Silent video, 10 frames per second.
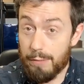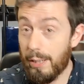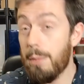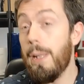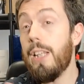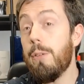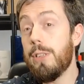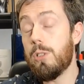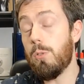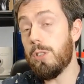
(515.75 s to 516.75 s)
I recommend that you
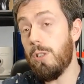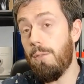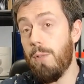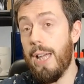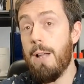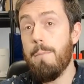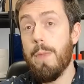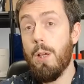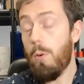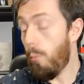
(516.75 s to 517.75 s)
install the software
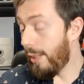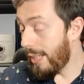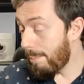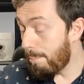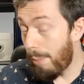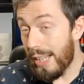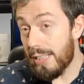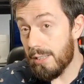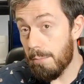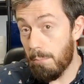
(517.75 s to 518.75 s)
with the
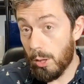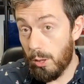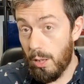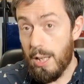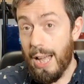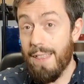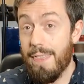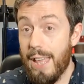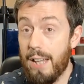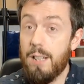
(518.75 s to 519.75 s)
base model
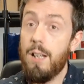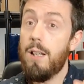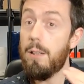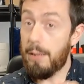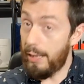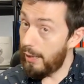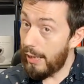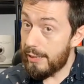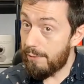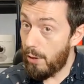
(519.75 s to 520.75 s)
and then get the
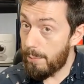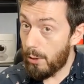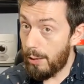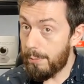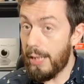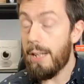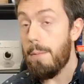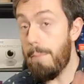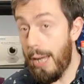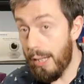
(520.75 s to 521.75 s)
latest firmware update,
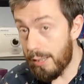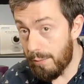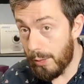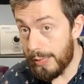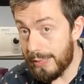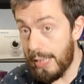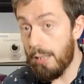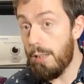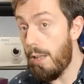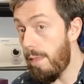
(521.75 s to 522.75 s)
power the device
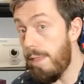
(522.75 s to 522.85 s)
down,